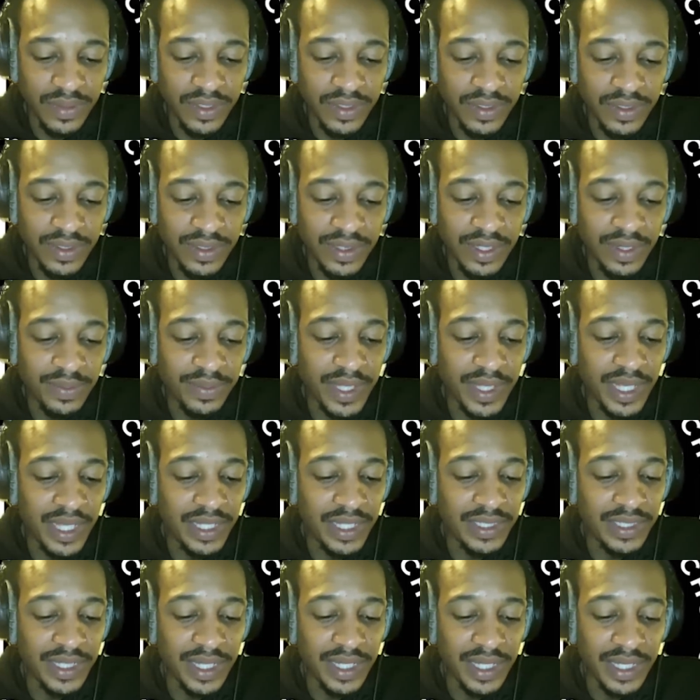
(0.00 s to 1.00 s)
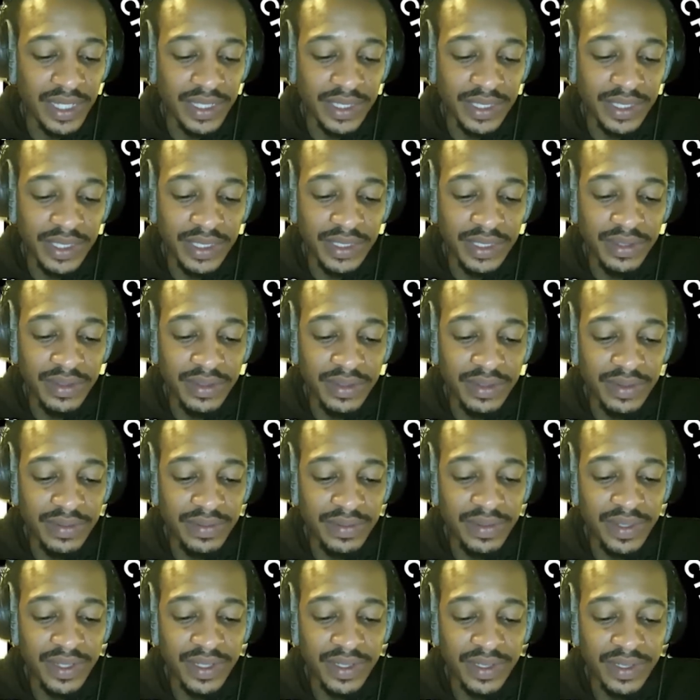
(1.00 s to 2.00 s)
Some things are easy
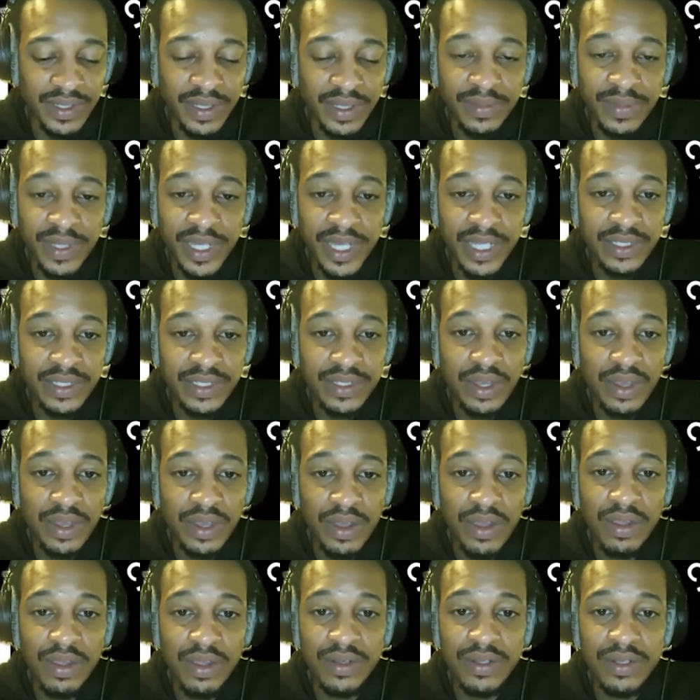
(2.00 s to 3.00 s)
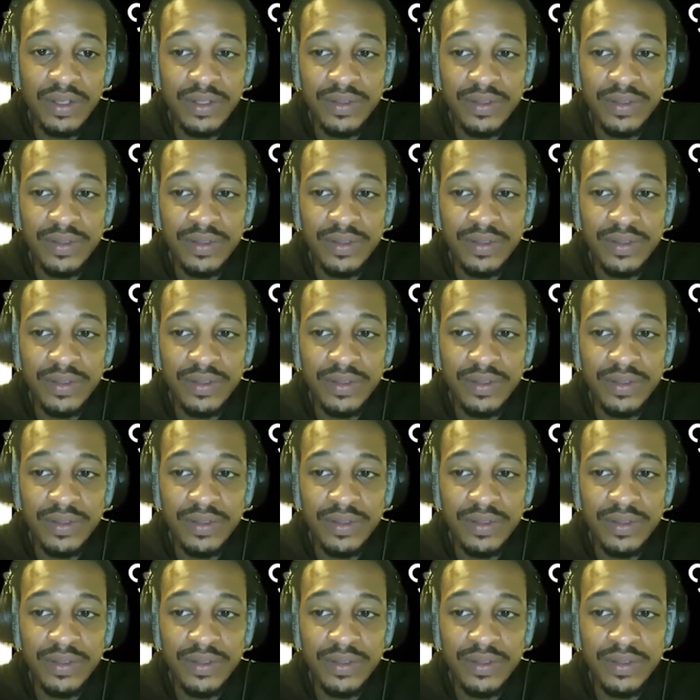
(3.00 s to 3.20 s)
and some things are hard.